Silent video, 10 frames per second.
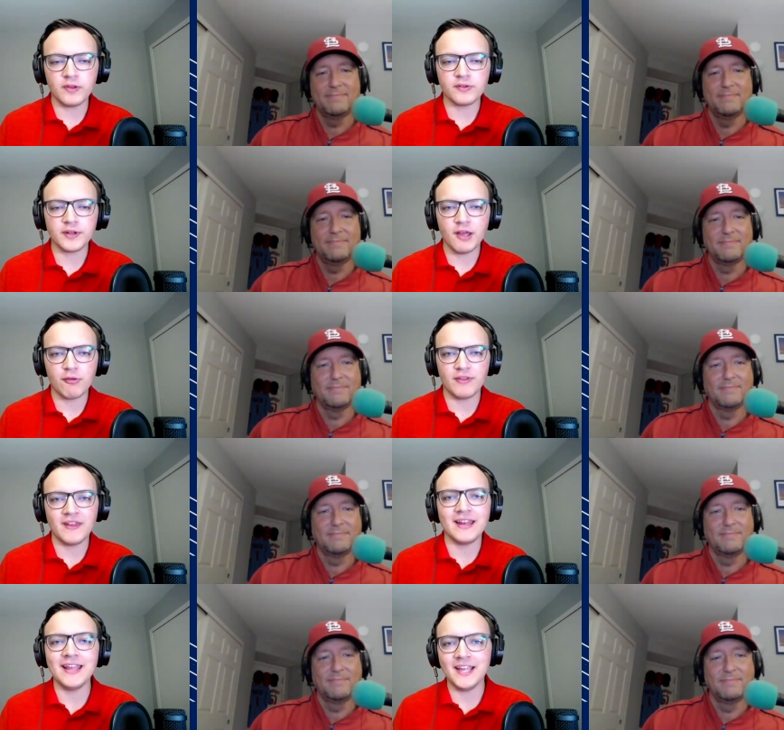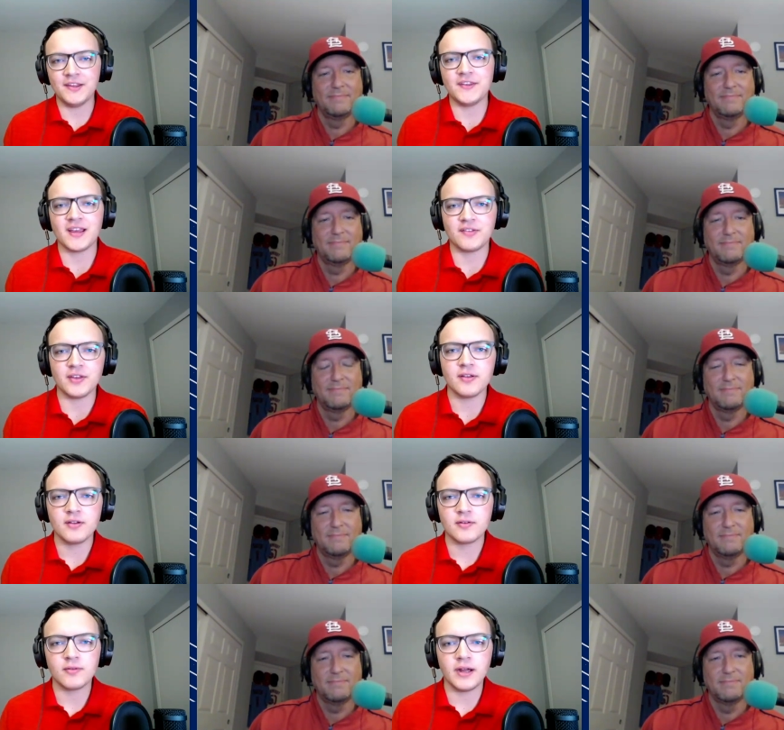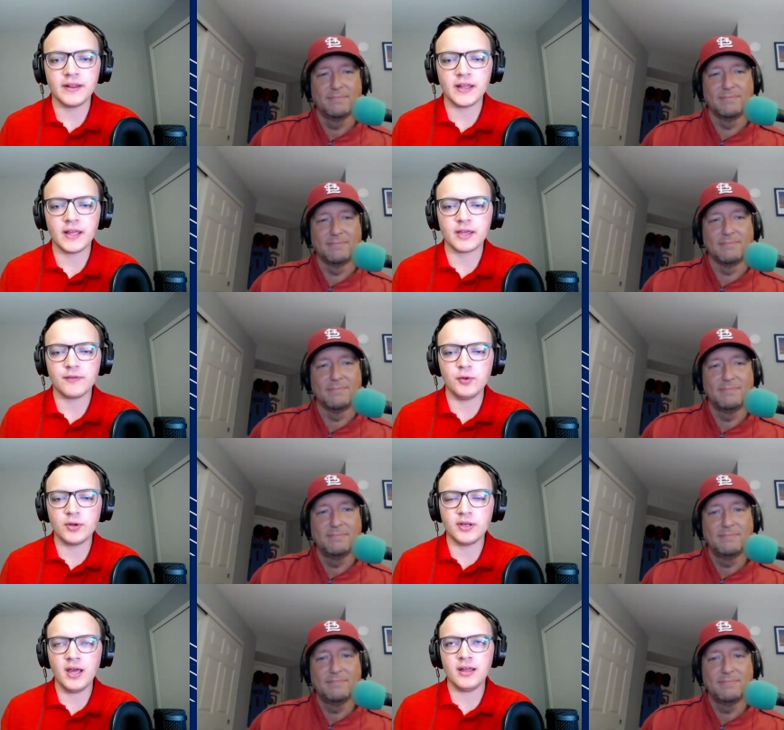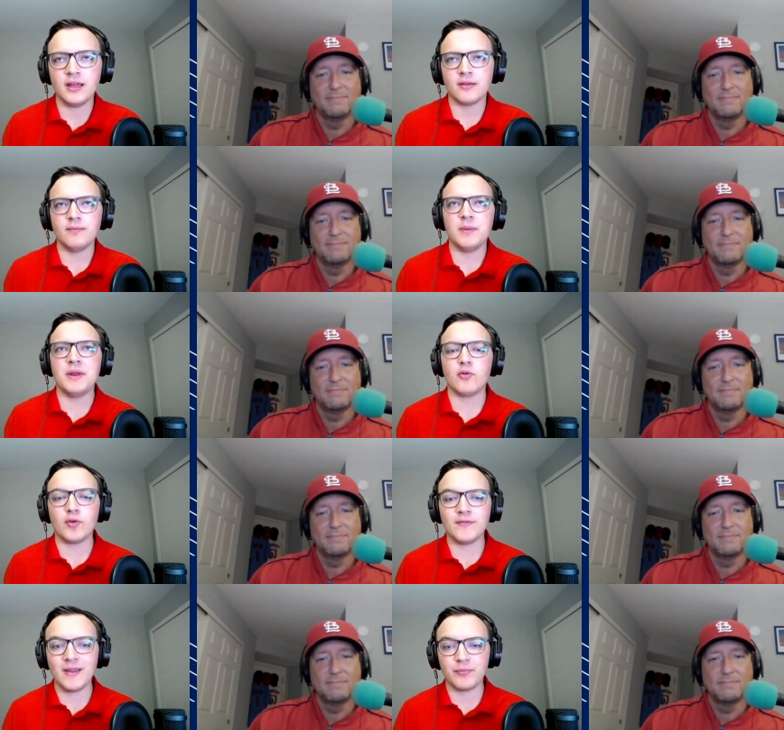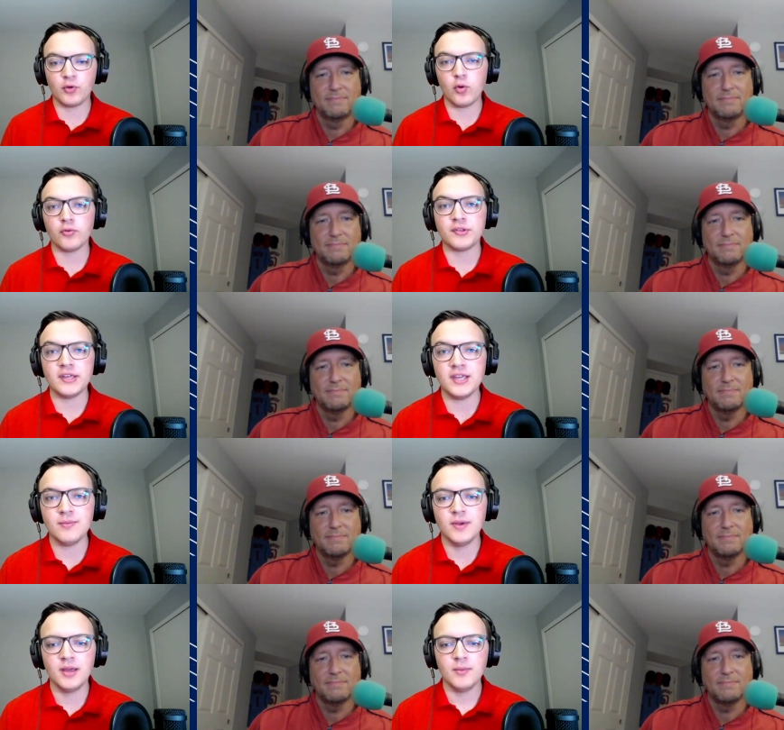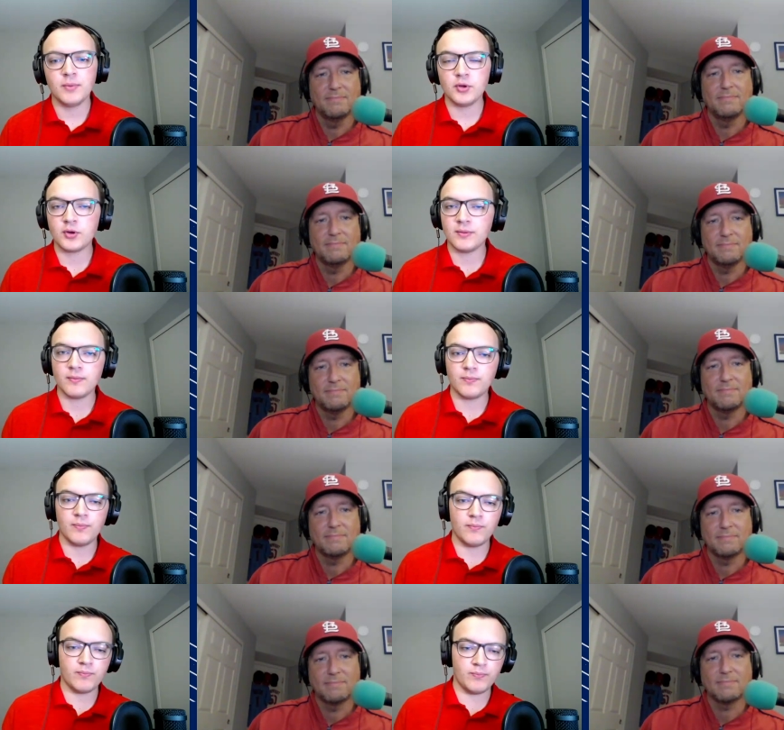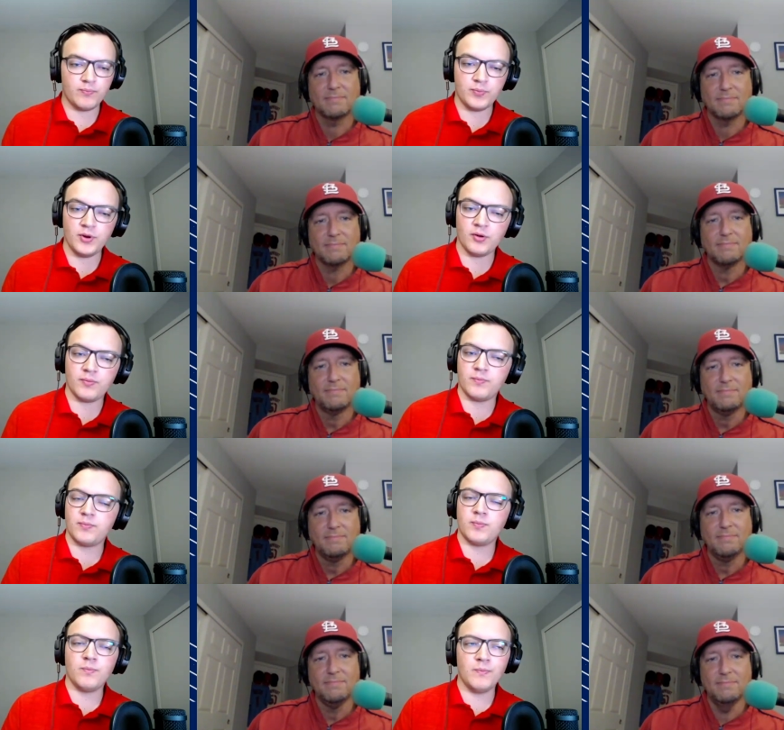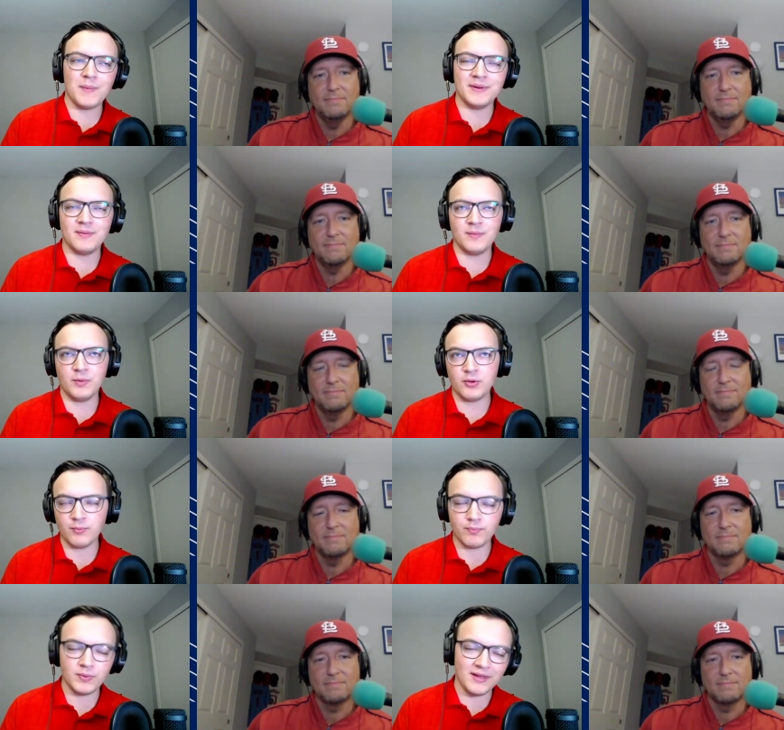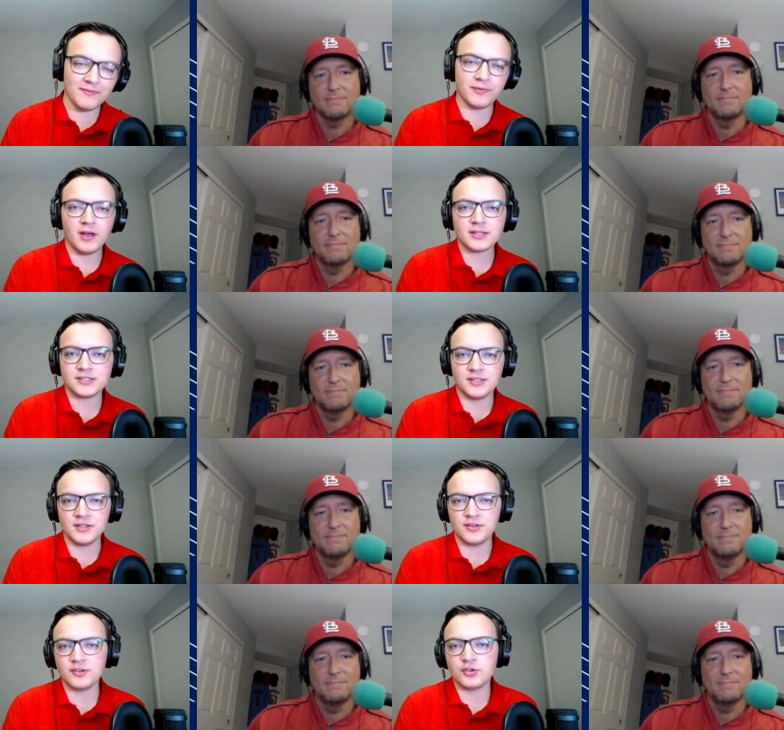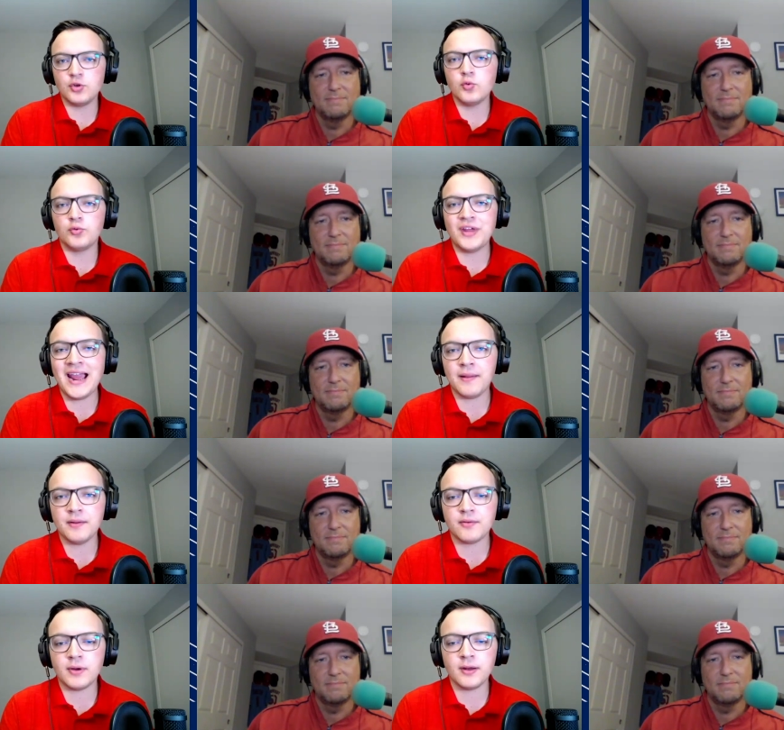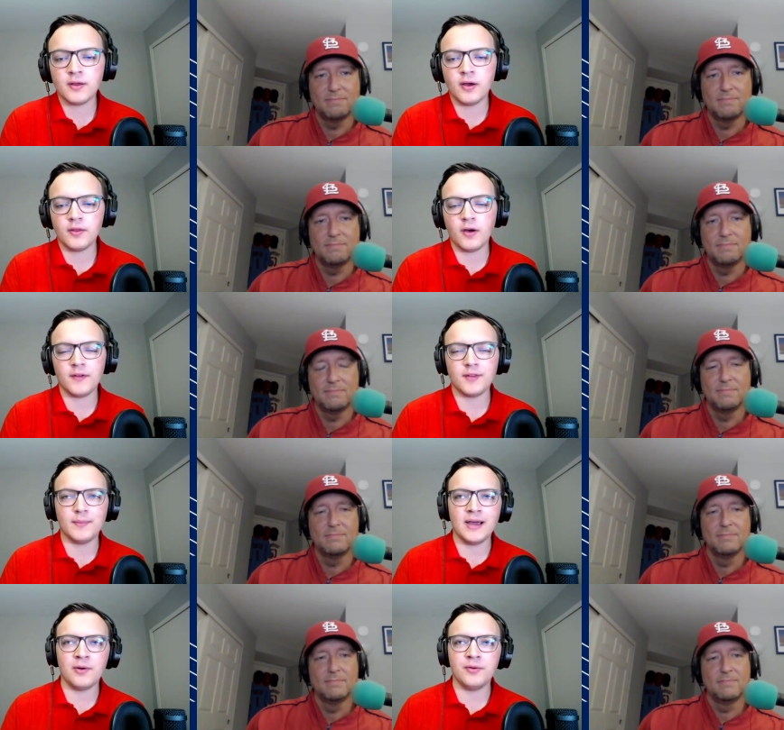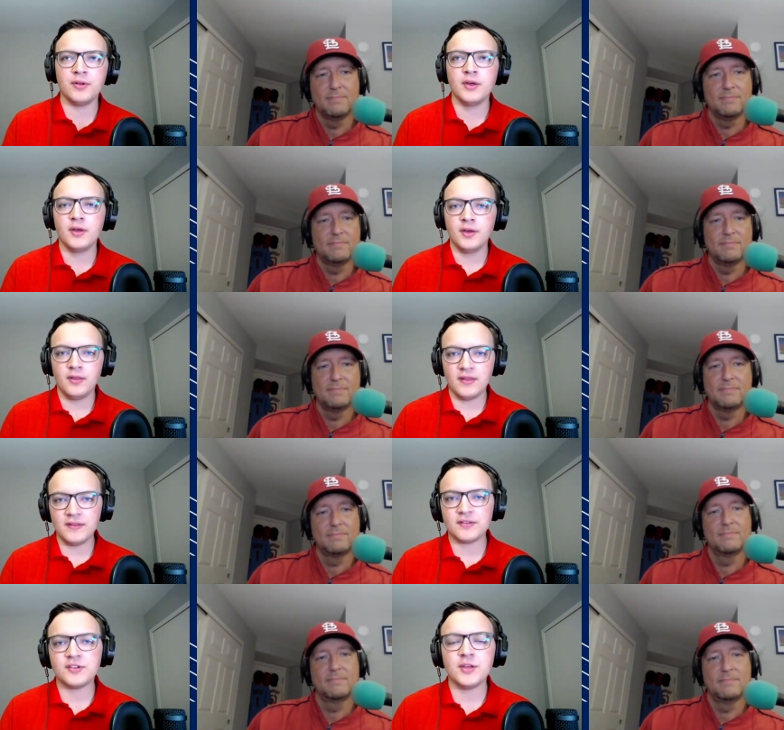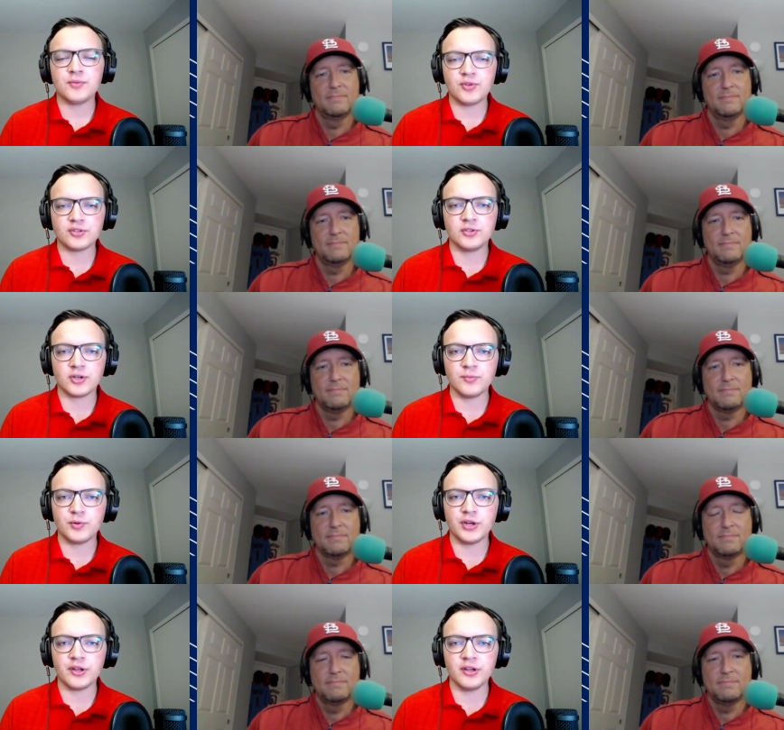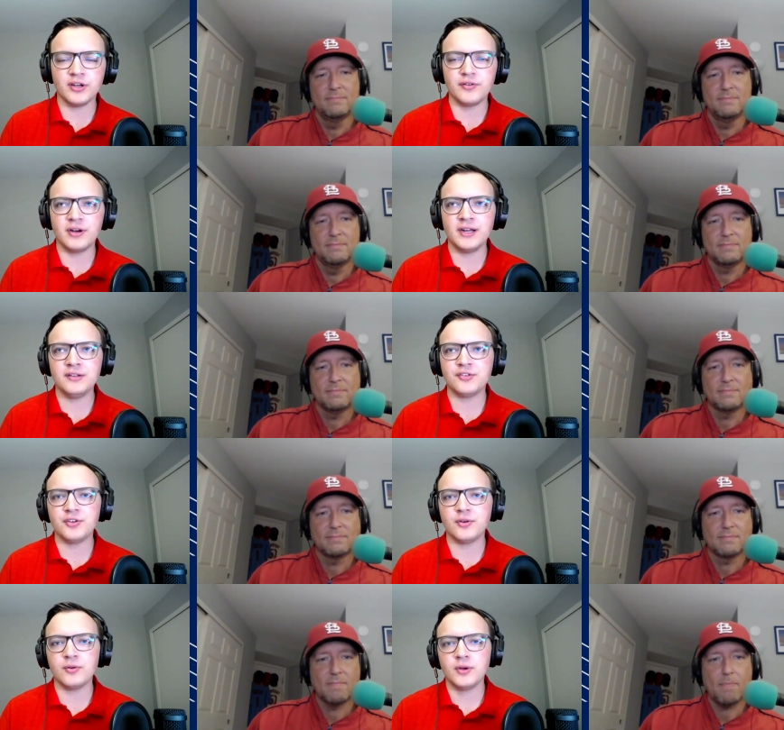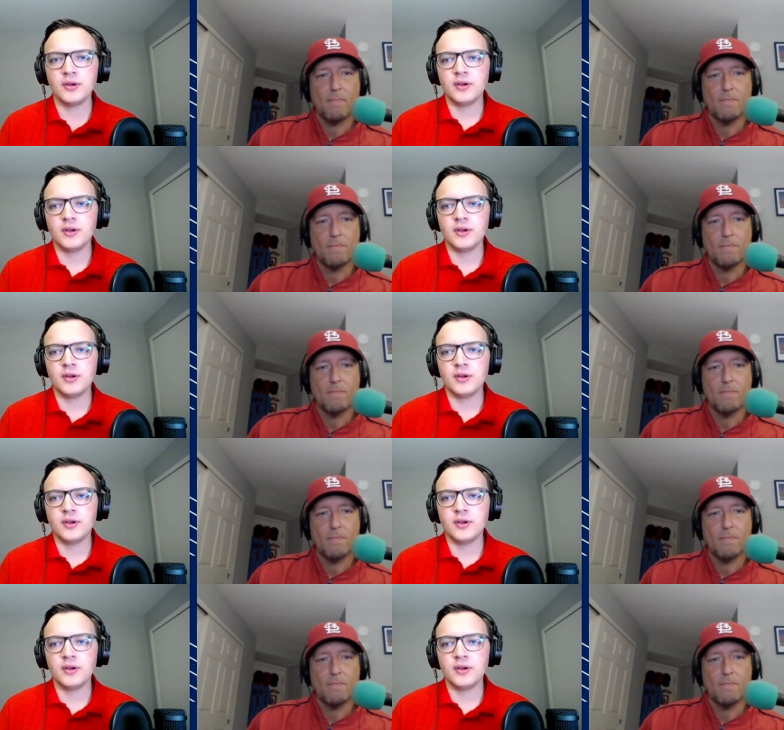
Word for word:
Speaker 1: of these together, then it gets sexy, right? Like like mm-hmm. if you mm-hmm. can not like maybe not revamp the whole team, but you can you know maybe you can influx this this new talent right on on the mound, then this team starts looking pretty good, right? So.